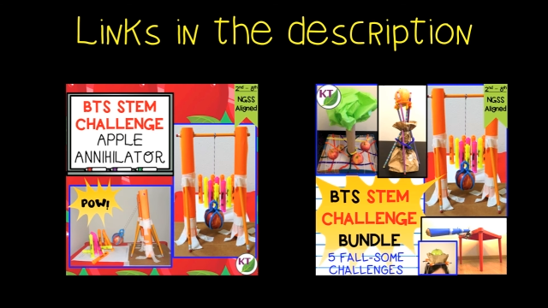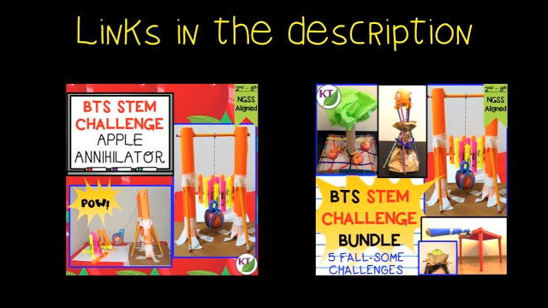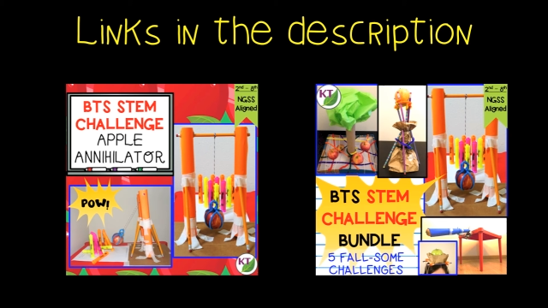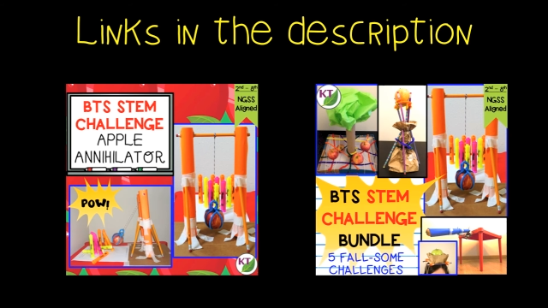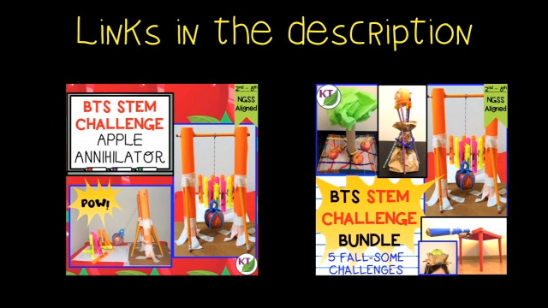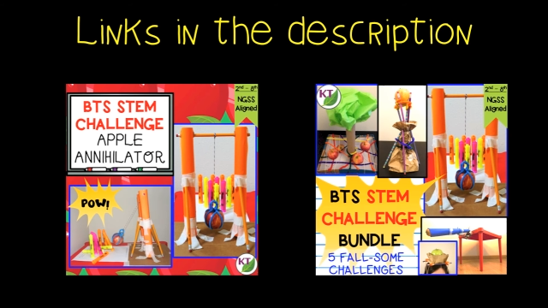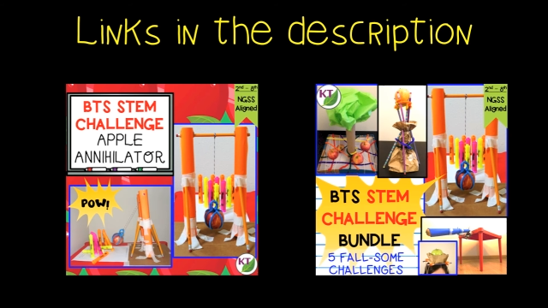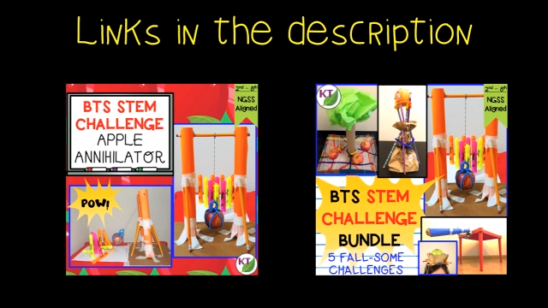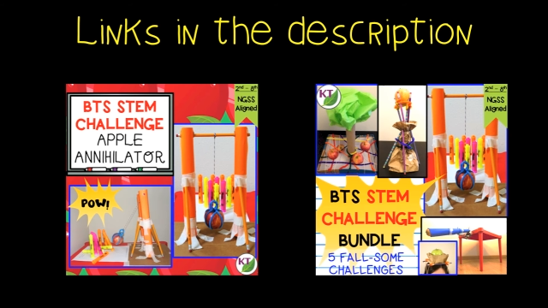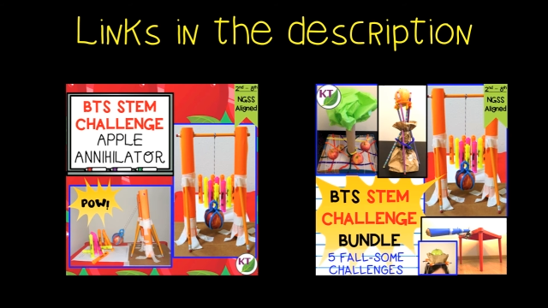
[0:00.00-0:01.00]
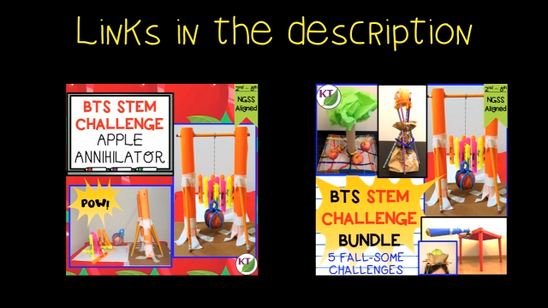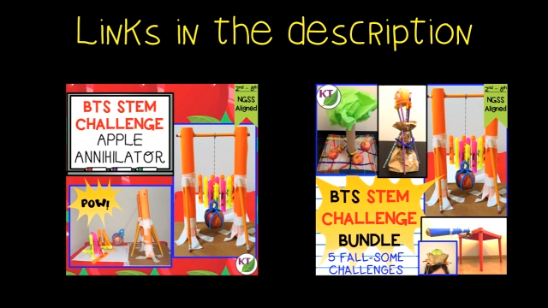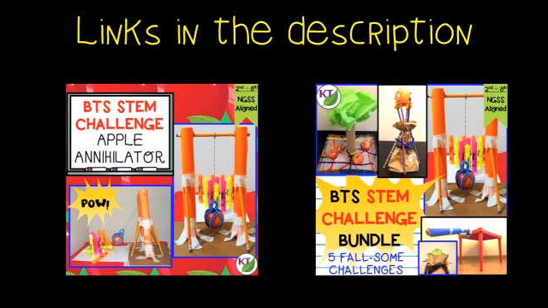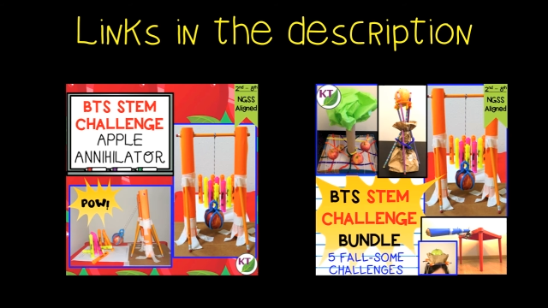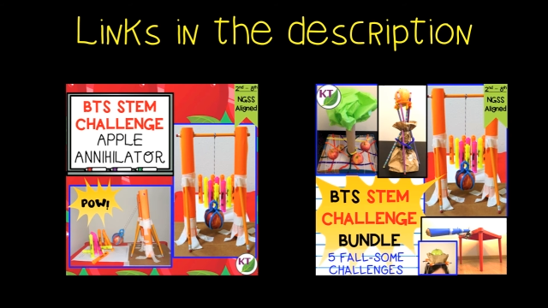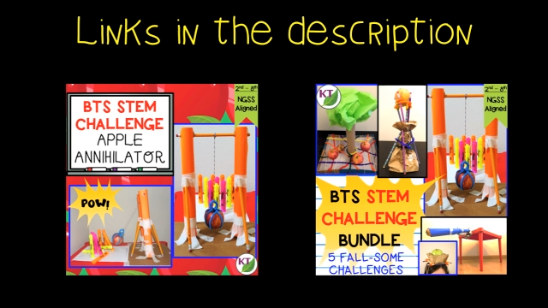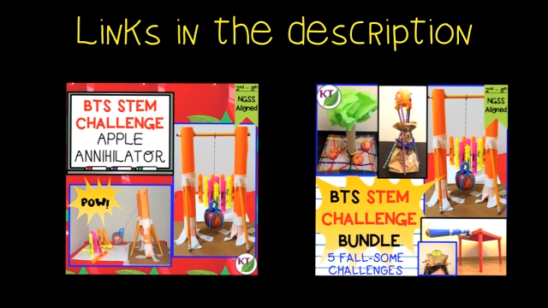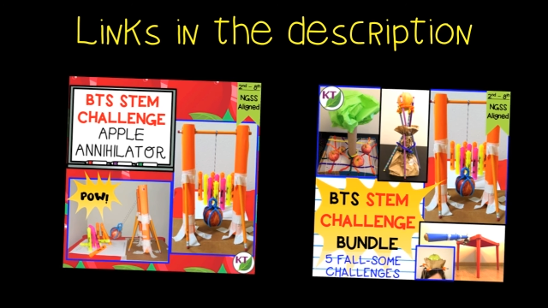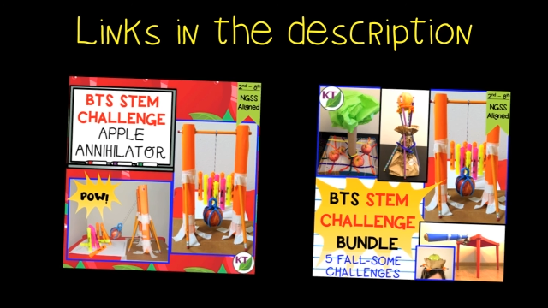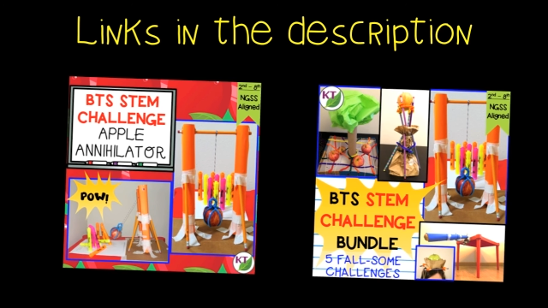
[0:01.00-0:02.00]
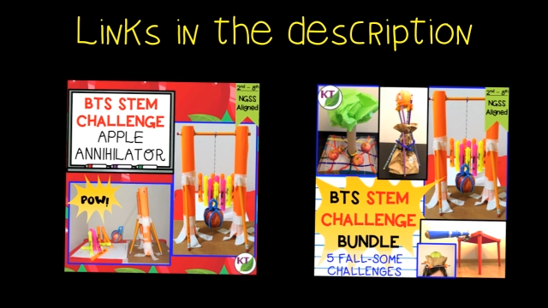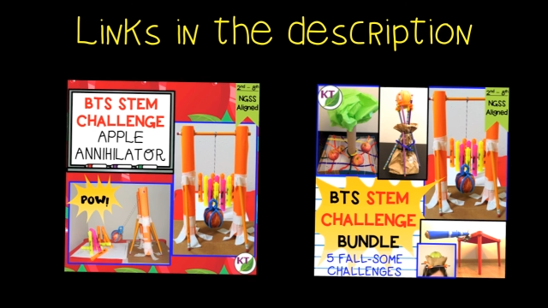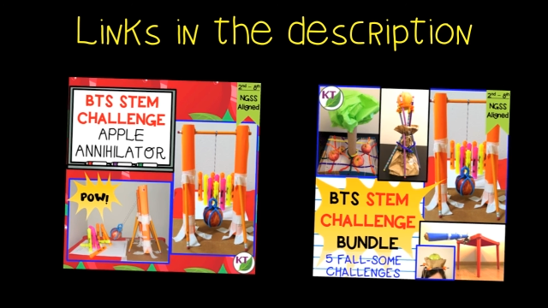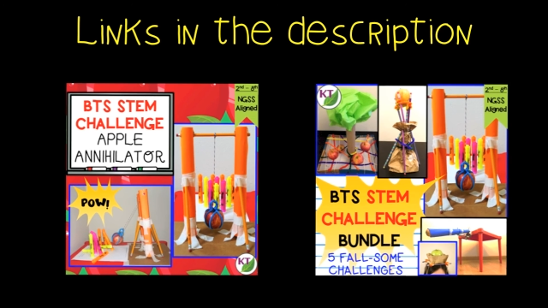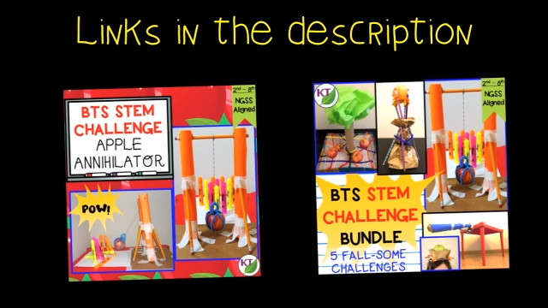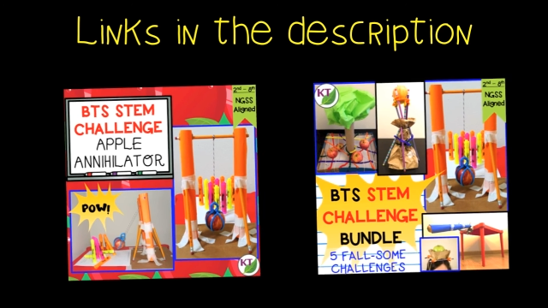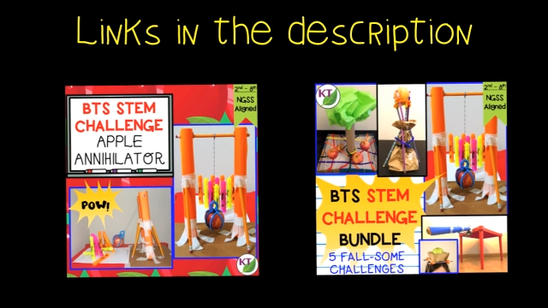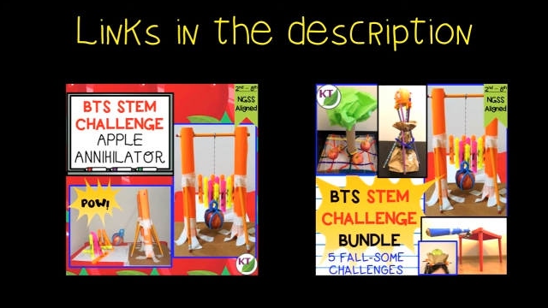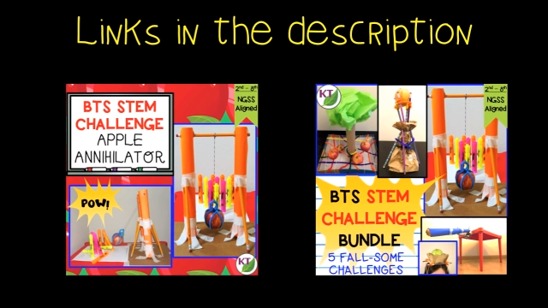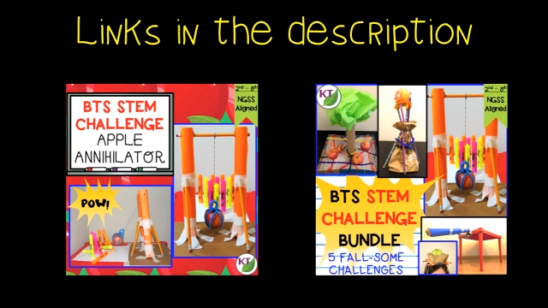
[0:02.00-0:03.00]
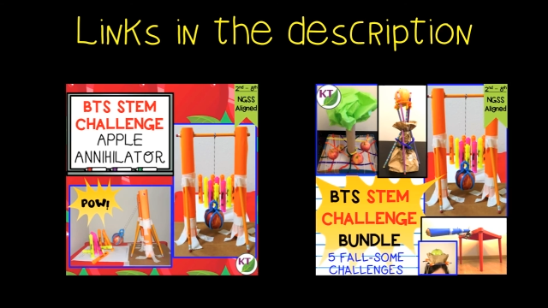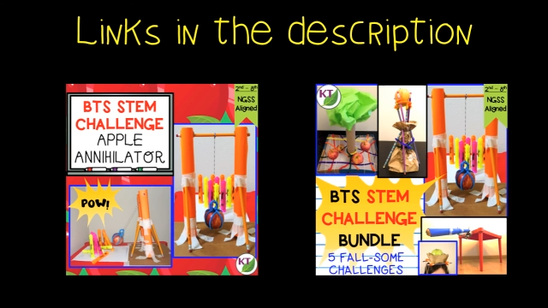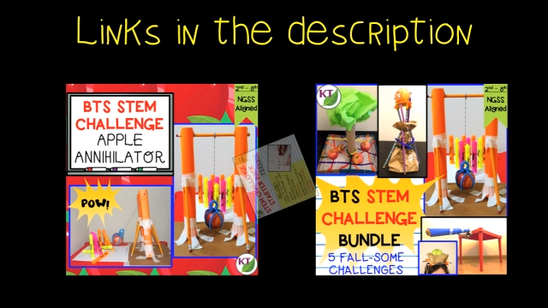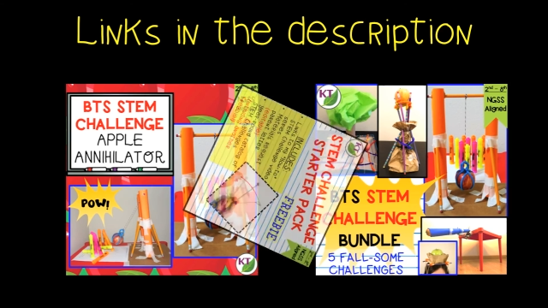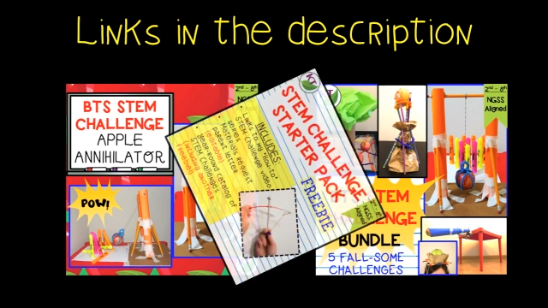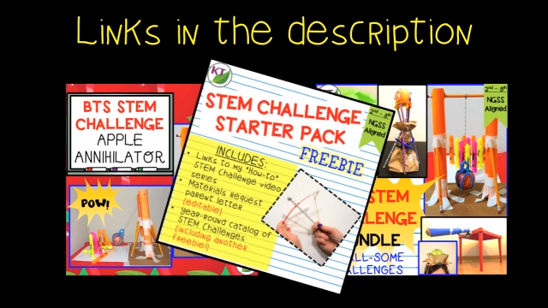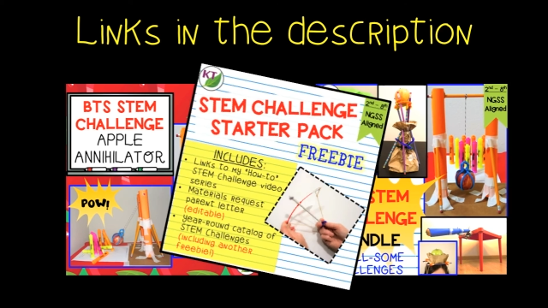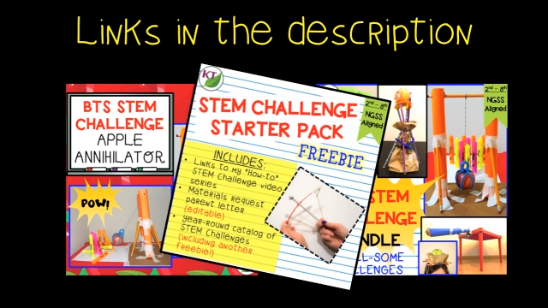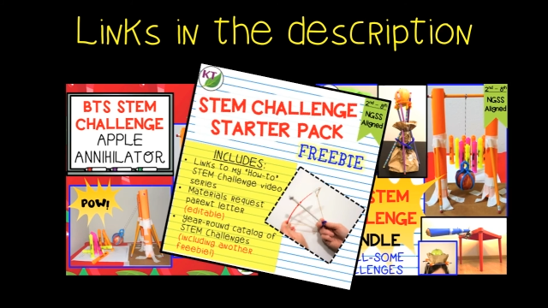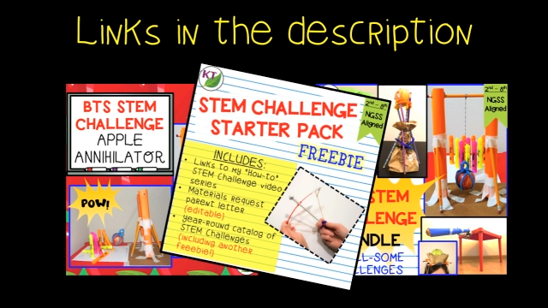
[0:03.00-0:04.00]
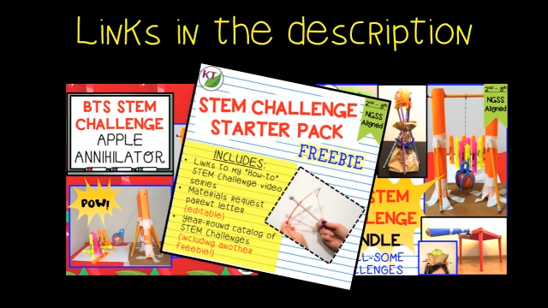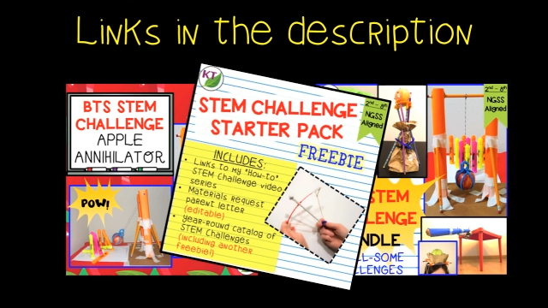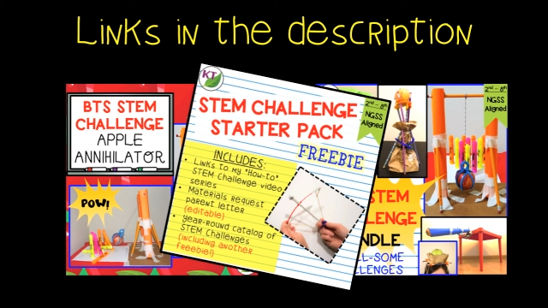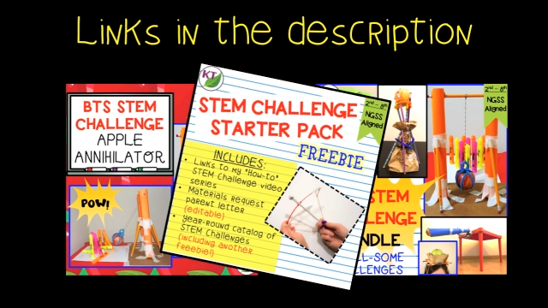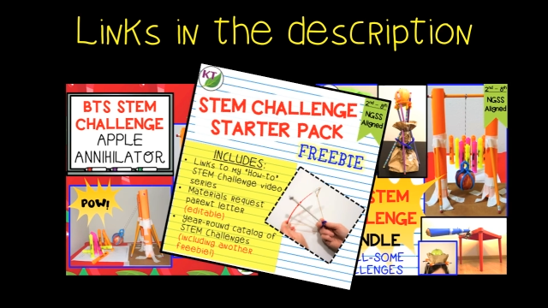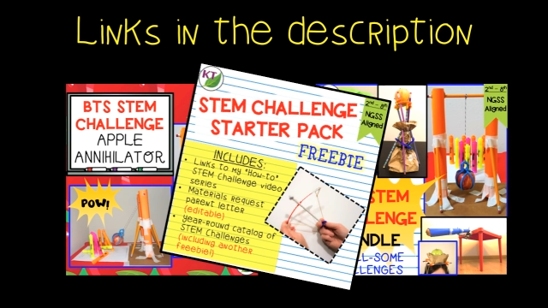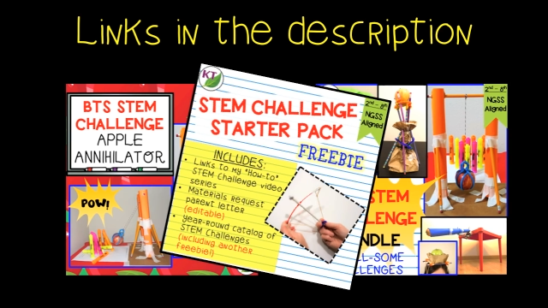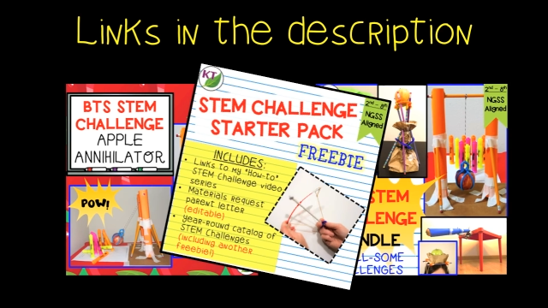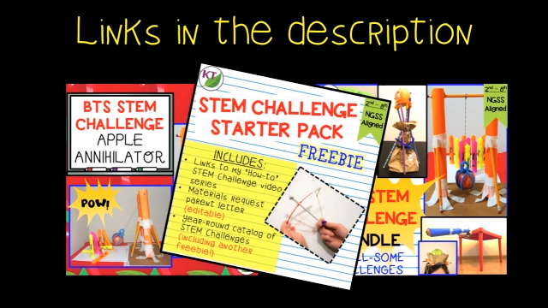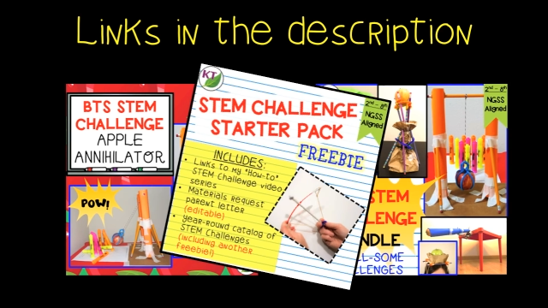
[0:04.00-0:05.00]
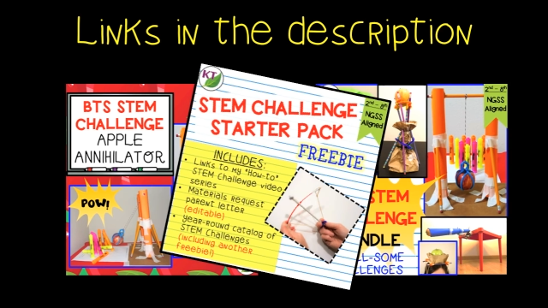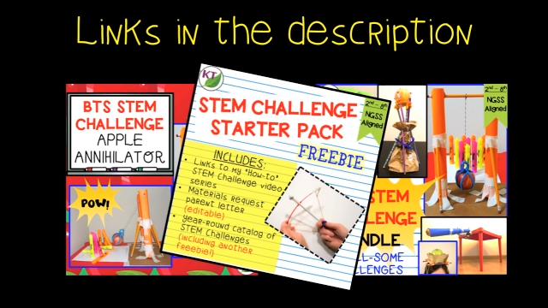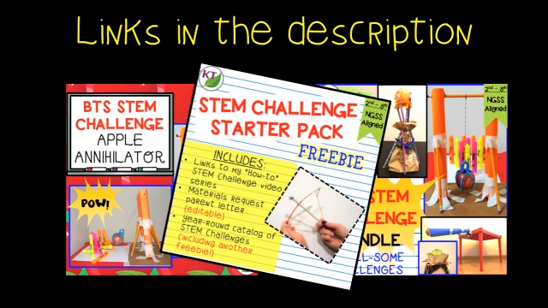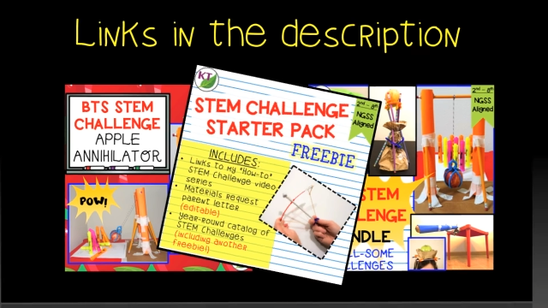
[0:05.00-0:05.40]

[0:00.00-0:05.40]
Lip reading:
Nobody's mouth can be seen.